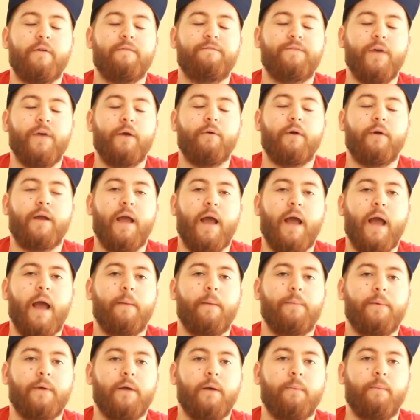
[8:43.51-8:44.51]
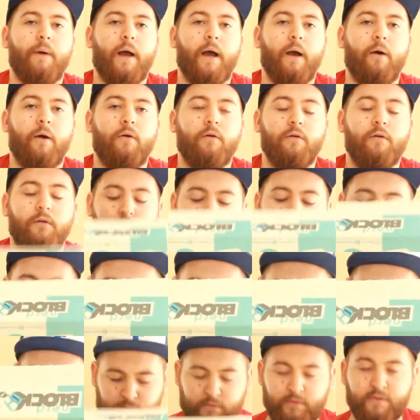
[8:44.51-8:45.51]
very happy about.
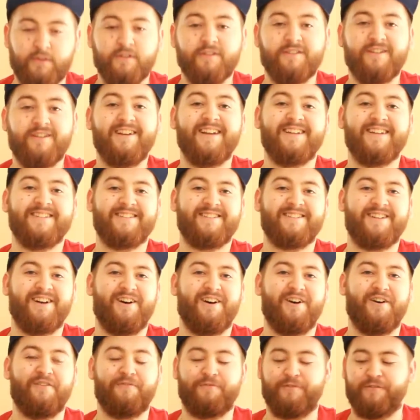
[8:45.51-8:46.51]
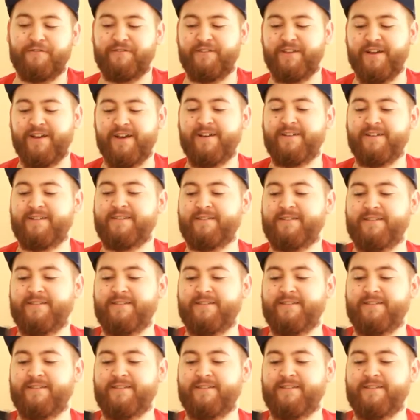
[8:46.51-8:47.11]
So let's start off with that.